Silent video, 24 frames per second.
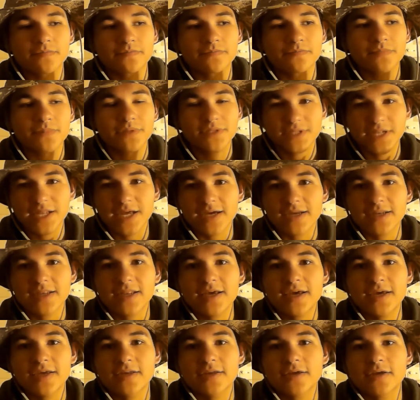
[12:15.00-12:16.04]
slack
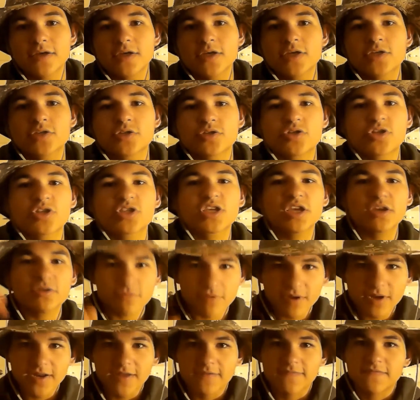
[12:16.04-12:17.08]
line. So just get
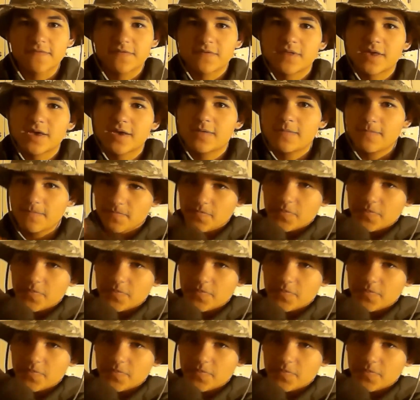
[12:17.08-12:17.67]
ready for that,